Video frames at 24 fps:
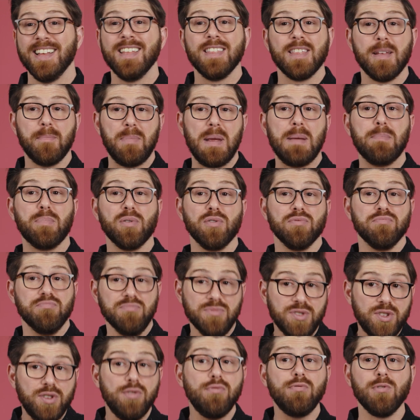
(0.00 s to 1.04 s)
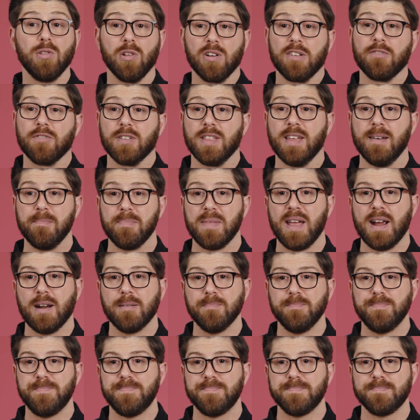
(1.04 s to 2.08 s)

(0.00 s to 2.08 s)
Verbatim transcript: that people do look for them there.